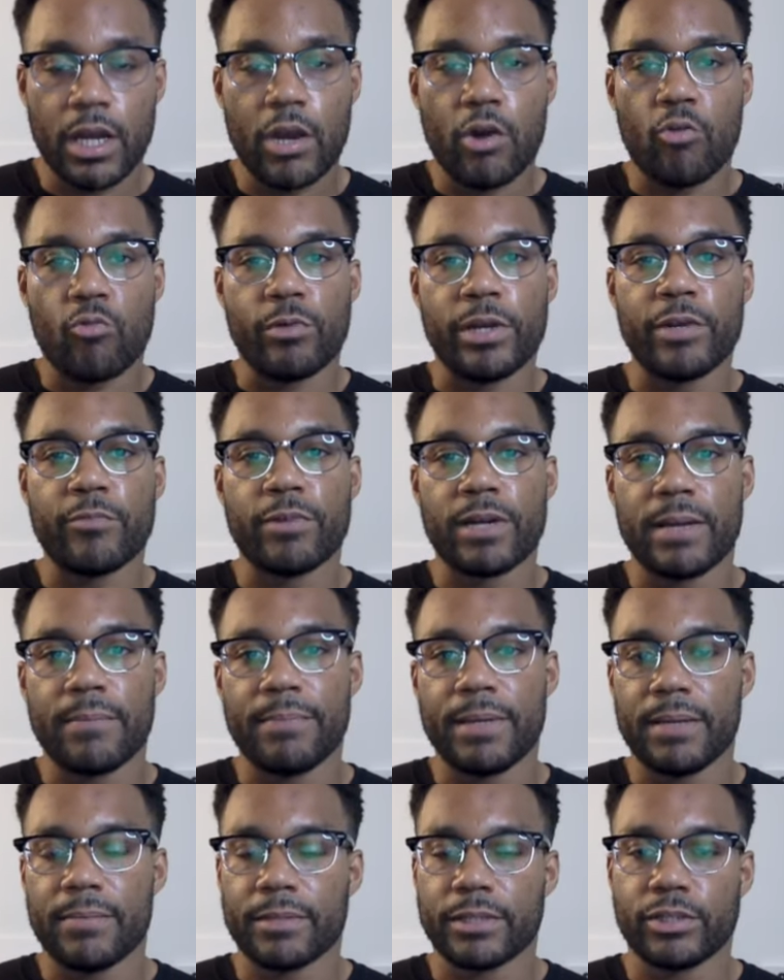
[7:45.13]
We want to be
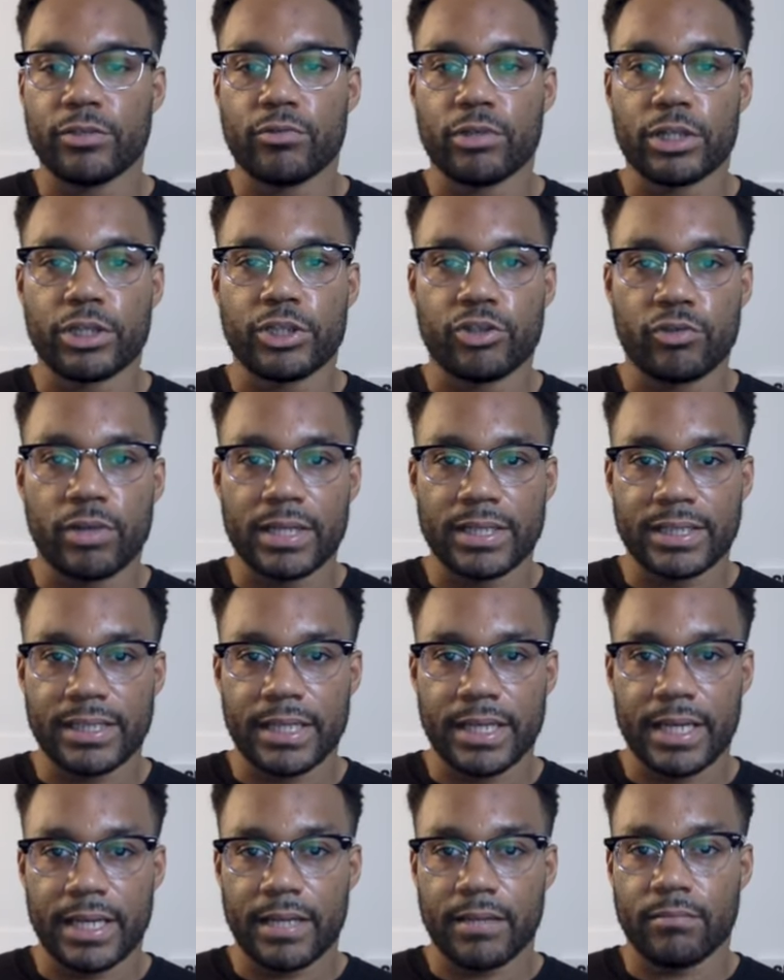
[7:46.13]
able to address
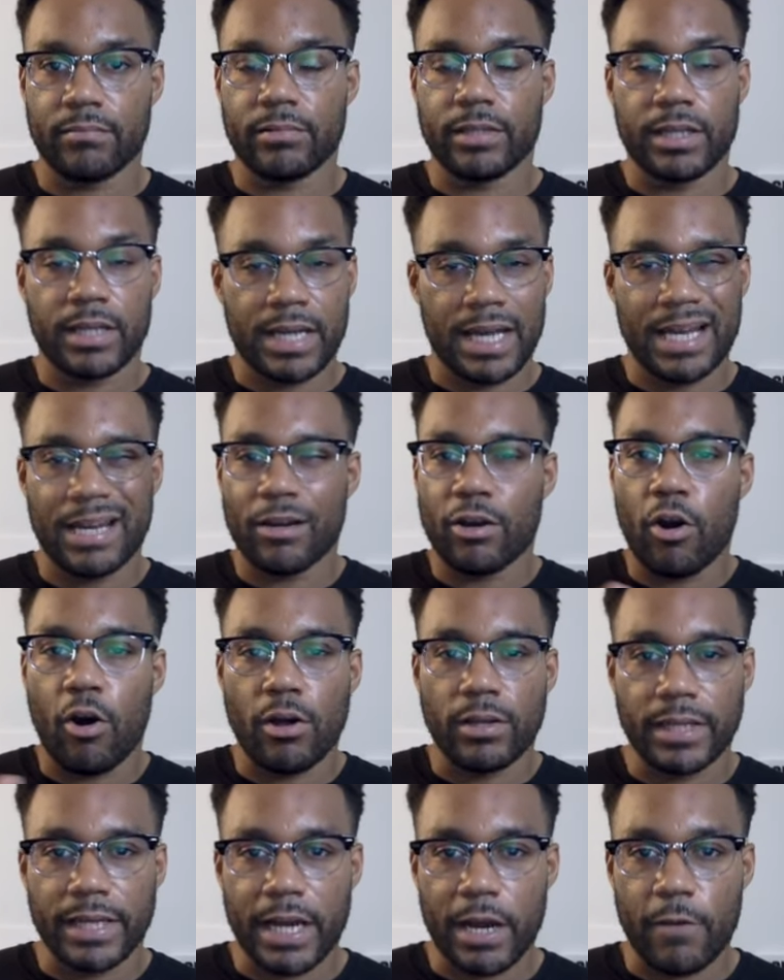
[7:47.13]
it and kind of
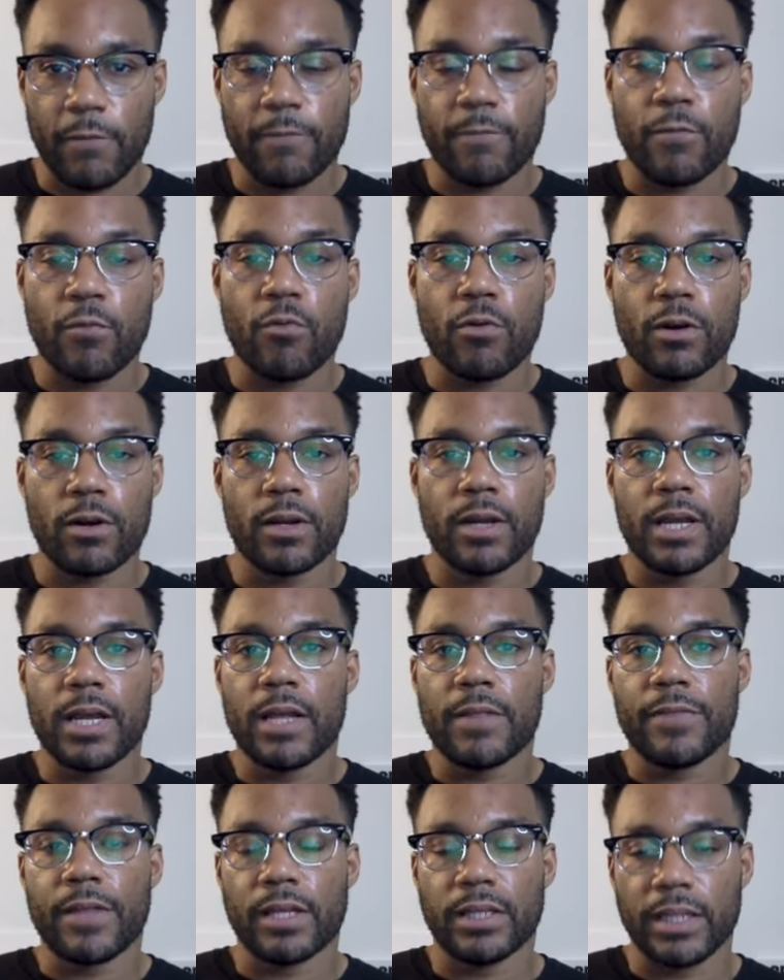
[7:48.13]
call it out for
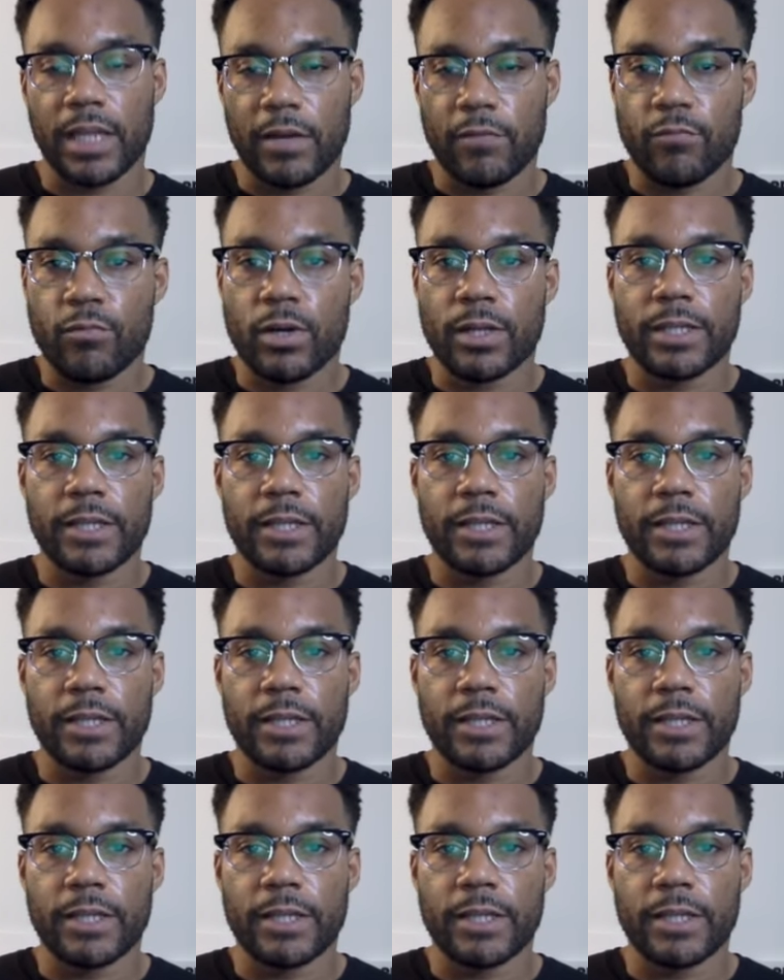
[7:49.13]
the loved one,